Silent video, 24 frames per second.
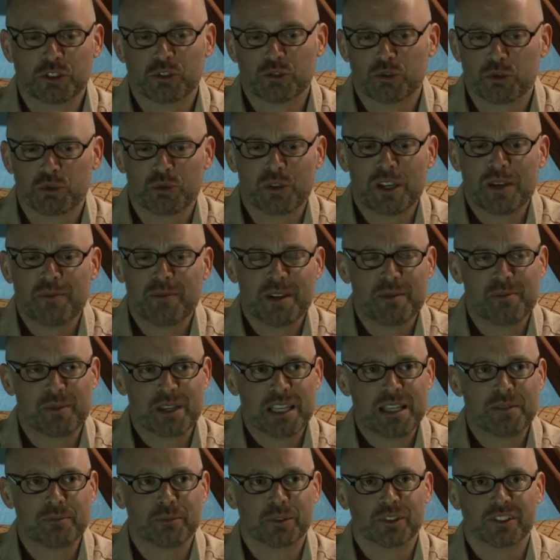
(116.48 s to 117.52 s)
creepy
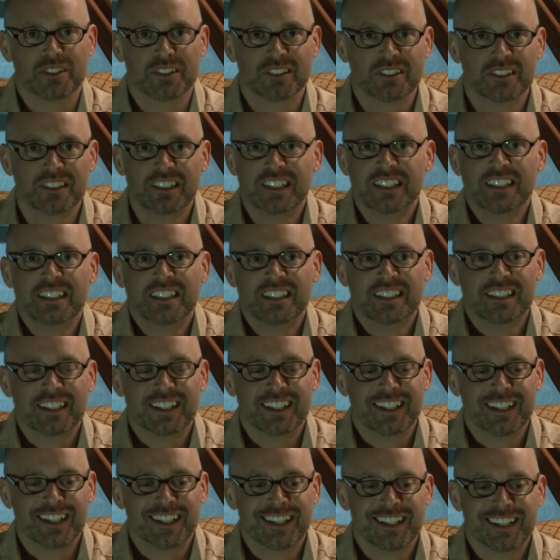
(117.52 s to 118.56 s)
people
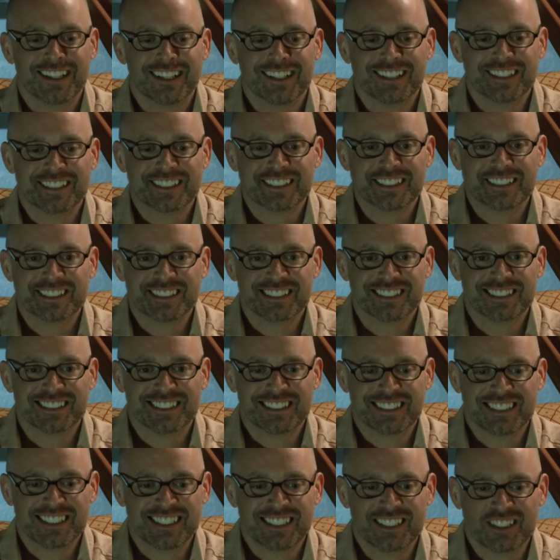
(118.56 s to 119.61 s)
uh,
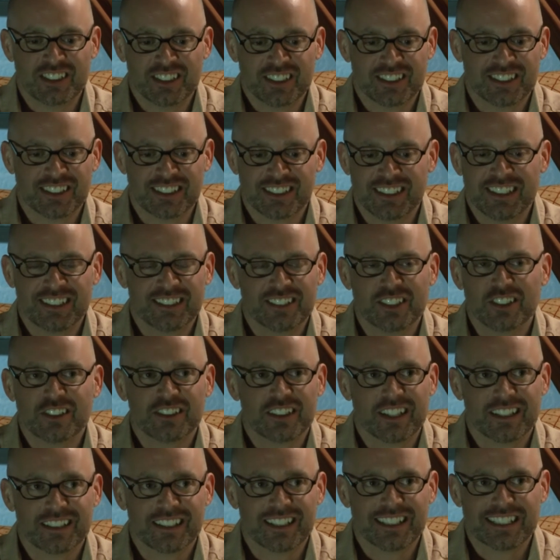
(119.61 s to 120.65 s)
that are just that
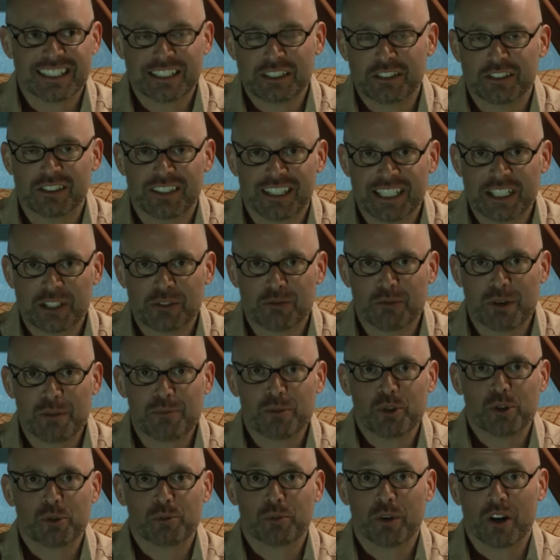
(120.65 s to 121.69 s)
look like they could they could
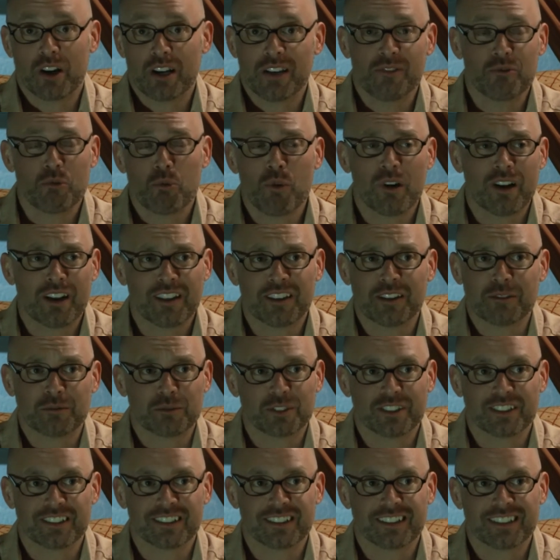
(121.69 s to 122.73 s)
rip you apart. Even one of
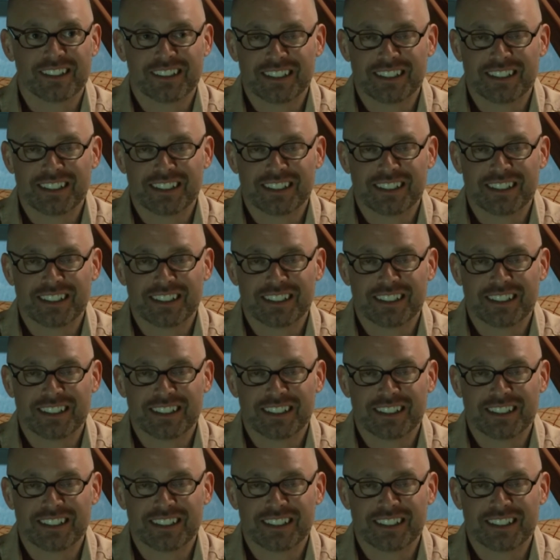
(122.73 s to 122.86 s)
them could look